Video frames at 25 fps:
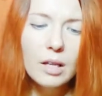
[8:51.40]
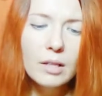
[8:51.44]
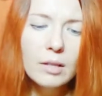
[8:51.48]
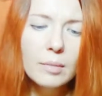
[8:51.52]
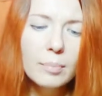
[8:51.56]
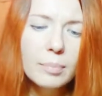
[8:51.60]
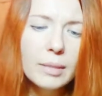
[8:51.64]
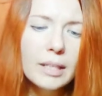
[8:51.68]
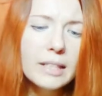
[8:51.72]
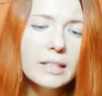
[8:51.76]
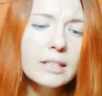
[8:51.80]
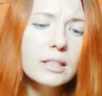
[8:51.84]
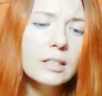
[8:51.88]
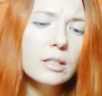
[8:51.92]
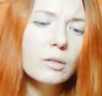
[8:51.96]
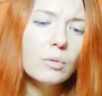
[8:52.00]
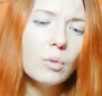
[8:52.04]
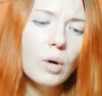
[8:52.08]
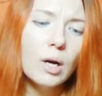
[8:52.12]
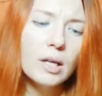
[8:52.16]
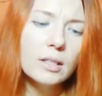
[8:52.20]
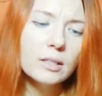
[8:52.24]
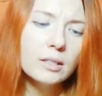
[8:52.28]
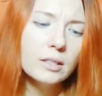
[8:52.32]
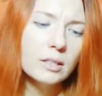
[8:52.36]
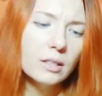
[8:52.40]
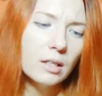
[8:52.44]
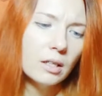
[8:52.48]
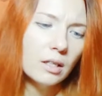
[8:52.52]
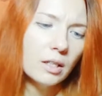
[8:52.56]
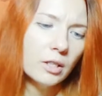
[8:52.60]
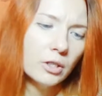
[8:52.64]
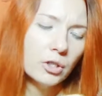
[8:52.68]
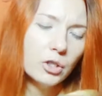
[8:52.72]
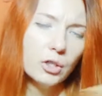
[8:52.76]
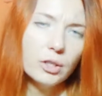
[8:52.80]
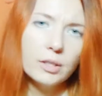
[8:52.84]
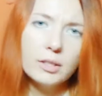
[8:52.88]
The plastic ones
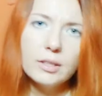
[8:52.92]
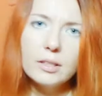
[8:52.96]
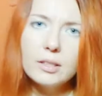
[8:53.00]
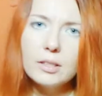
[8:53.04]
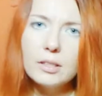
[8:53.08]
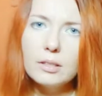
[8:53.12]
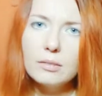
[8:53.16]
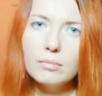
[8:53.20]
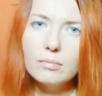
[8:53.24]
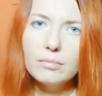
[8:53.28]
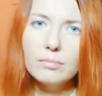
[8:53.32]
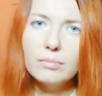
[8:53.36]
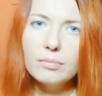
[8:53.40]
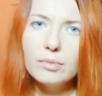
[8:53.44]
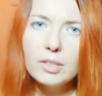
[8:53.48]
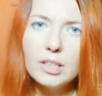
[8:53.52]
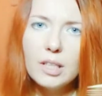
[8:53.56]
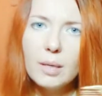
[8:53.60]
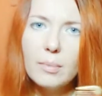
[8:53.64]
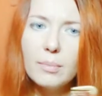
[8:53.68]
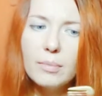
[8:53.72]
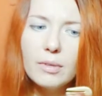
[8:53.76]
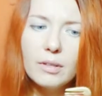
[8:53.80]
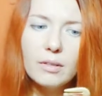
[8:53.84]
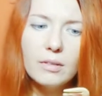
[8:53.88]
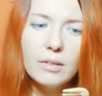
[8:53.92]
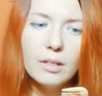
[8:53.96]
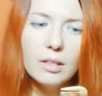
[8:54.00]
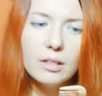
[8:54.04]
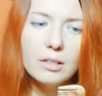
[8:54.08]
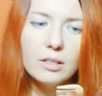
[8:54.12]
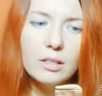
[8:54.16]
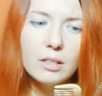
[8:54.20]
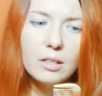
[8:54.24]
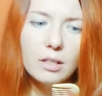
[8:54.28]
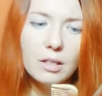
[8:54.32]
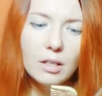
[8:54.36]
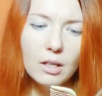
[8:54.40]
are just something
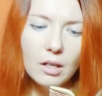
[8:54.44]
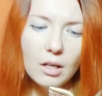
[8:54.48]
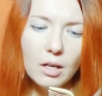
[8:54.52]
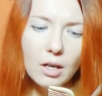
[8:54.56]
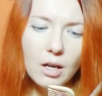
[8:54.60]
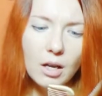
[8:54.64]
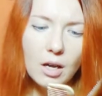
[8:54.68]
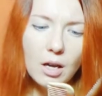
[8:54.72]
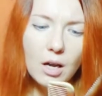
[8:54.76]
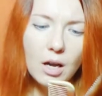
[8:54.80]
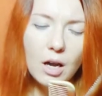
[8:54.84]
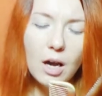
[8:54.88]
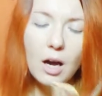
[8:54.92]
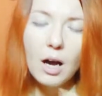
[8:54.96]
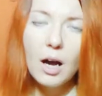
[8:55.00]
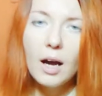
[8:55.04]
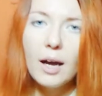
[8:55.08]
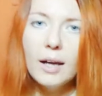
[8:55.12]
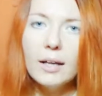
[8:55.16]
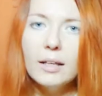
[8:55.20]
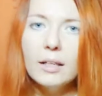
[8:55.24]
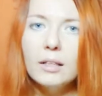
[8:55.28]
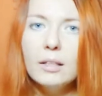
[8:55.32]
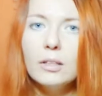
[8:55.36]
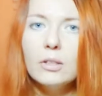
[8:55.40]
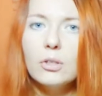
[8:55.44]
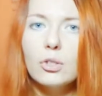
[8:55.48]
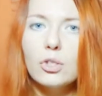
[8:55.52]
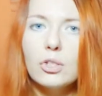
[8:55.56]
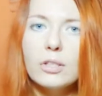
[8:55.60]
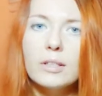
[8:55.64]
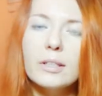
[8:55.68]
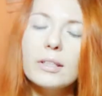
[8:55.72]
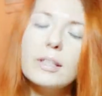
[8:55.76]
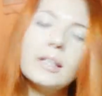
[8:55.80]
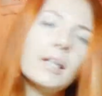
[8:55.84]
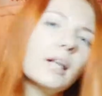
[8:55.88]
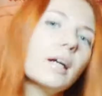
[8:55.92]
that I
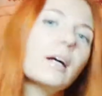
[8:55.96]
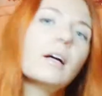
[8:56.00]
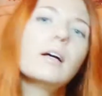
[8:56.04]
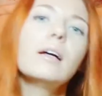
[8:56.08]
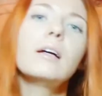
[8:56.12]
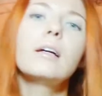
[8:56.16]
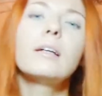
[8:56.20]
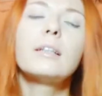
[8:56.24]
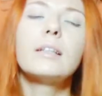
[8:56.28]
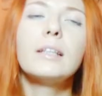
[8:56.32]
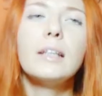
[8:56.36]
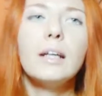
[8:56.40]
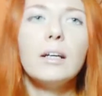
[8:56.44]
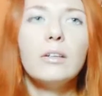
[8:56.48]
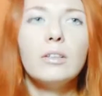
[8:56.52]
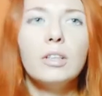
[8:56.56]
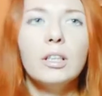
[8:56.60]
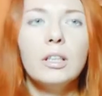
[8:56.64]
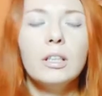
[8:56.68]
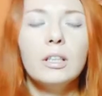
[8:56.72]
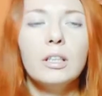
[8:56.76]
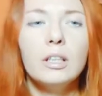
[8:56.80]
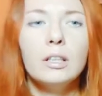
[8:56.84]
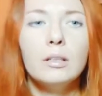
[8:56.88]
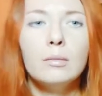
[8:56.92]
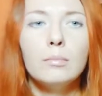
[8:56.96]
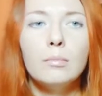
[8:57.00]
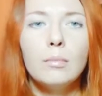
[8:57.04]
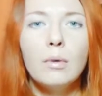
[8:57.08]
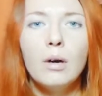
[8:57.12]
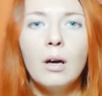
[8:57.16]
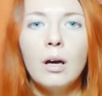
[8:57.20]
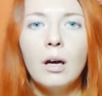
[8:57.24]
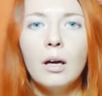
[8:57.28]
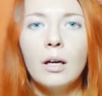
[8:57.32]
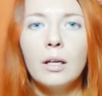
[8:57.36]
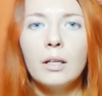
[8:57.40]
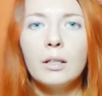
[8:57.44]
usually carry in
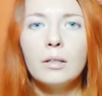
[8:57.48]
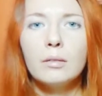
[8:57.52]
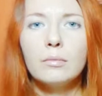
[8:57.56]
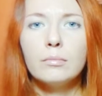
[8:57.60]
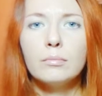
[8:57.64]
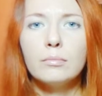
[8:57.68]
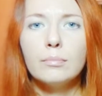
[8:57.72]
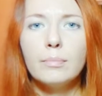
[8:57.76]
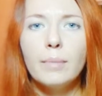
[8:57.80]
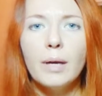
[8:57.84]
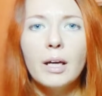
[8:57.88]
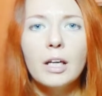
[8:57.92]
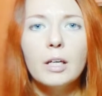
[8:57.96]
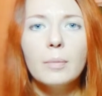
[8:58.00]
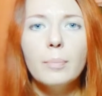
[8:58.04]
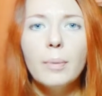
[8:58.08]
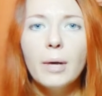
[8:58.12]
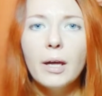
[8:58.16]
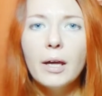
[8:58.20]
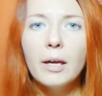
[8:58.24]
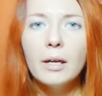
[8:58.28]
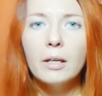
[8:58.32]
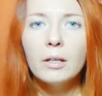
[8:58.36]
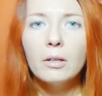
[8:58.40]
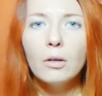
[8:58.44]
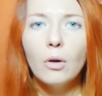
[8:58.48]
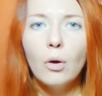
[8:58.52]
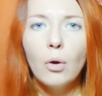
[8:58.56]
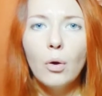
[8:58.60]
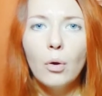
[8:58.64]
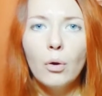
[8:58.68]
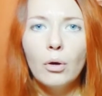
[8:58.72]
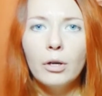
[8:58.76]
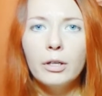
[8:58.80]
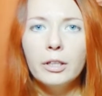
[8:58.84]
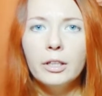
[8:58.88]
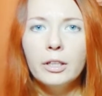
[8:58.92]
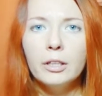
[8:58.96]
my backpack
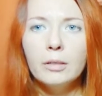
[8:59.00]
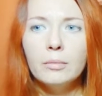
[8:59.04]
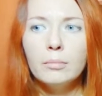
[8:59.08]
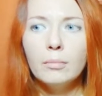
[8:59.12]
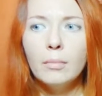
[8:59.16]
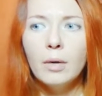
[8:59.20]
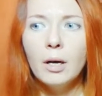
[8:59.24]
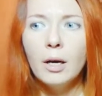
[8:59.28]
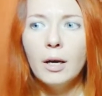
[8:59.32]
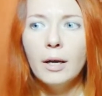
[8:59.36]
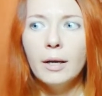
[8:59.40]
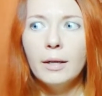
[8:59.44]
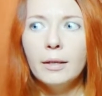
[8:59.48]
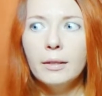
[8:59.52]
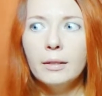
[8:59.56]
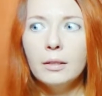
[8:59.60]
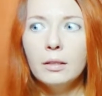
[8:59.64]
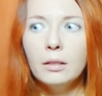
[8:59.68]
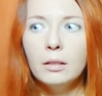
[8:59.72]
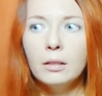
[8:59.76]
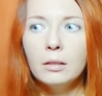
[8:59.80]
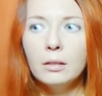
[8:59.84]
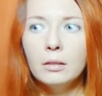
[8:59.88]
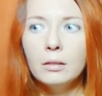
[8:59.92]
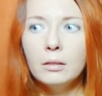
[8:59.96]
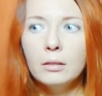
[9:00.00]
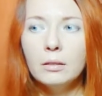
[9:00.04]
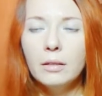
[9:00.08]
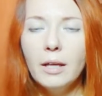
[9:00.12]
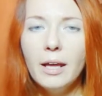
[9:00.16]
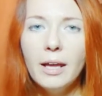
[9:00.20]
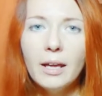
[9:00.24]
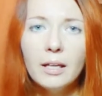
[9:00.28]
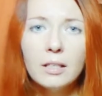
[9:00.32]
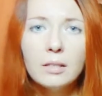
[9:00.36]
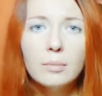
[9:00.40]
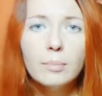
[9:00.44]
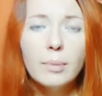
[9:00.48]
or in my
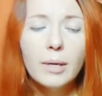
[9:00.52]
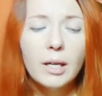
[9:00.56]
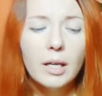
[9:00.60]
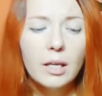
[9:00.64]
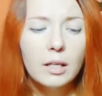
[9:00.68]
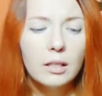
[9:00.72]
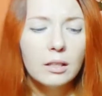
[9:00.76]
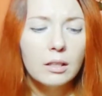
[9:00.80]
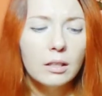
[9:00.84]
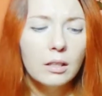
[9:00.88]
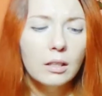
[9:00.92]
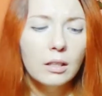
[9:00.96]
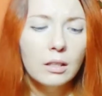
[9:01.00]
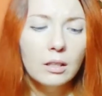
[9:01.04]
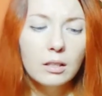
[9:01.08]
handbag.